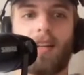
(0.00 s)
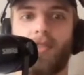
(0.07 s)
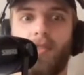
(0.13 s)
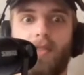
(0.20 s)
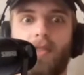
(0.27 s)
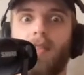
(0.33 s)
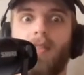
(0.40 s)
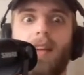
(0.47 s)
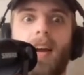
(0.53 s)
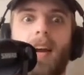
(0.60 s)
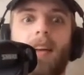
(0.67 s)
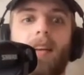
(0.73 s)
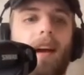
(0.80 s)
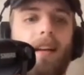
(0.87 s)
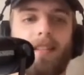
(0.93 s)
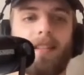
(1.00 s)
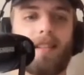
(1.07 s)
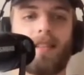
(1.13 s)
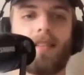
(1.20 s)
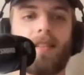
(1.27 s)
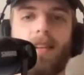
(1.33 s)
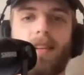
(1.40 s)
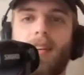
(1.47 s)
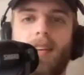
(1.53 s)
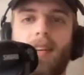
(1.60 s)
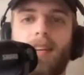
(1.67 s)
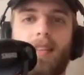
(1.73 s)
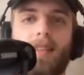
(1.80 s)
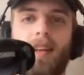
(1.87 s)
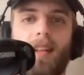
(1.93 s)
shooter. Like I, I just
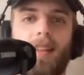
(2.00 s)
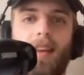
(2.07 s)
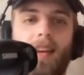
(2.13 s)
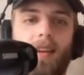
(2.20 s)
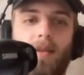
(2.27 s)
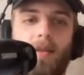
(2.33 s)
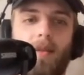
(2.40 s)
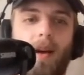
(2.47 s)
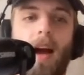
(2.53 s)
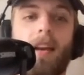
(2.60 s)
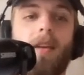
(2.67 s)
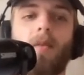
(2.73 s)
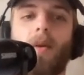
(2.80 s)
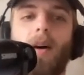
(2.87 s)
that, like I didn't.